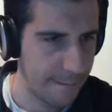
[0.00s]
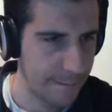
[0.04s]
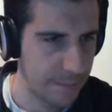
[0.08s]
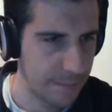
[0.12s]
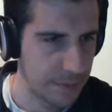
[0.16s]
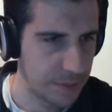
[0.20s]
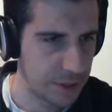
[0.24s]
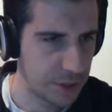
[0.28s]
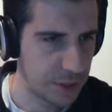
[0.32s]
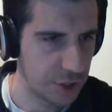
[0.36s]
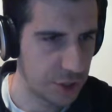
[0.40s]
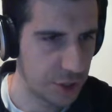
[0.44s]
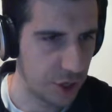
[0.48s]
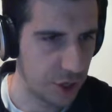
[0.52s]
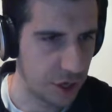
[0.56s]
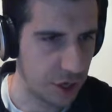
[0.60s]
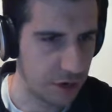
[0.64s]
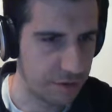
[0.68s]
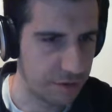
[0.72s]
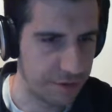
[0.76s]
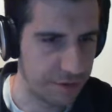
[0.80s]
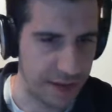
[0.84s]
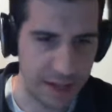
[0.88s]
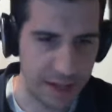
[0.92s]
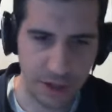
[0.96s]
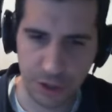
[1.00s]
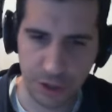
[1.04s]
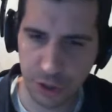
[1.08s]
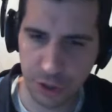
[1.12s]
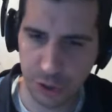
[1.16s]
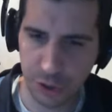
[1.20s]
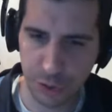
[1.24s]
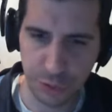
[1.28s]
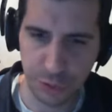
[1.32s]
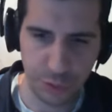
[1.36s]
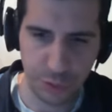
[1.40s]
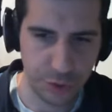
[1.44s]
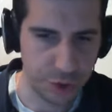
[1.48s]
Star
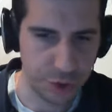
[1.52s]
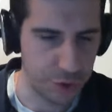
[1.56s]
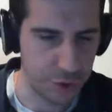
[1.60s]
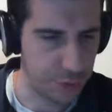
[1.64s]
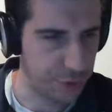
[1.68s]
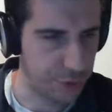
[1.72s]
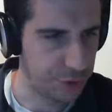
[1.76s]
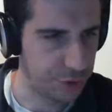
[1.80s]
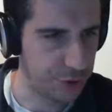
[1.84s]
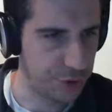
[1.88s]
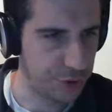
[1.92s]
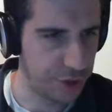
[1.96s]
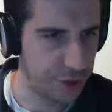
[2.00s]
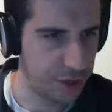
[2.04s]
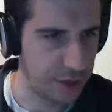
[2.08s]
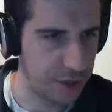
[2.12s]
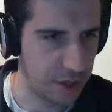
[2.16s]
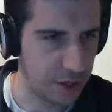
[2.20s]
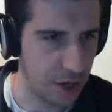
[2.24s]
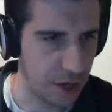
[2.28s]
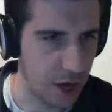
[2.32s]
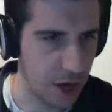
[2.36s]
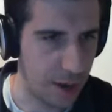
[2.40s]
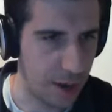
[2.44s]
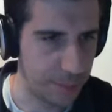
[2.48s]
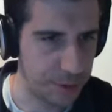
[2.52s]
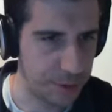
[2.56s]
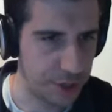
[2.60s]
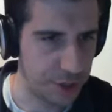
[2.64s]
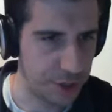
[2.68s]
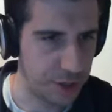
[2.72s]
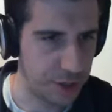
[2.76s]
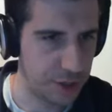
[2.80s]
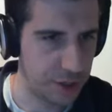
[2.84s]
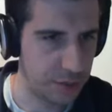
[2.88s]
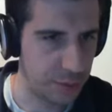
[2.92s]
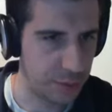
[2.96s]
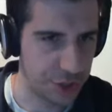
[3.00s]
value should return the
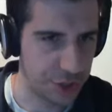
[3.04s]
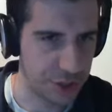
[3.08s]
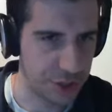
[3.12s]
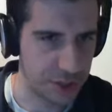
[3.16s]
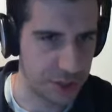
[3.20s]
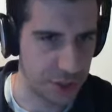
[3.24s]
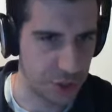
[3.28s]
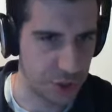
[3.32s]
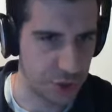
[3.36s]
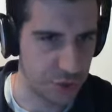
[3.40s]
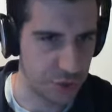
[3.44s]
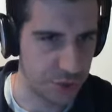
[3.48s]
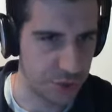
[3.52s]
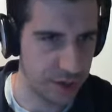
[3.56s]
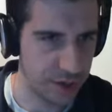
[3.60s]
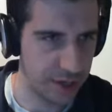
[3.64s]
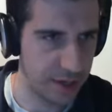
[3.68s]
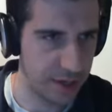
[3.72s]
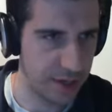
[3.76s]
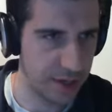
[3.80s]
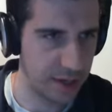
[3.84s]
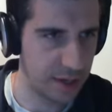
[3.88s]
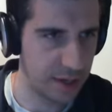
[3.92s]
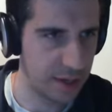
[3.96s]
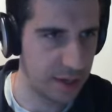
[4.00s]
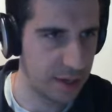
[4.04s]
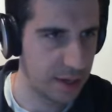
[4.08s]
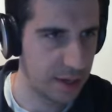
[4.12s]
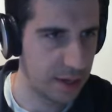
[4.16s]
option, which is a string.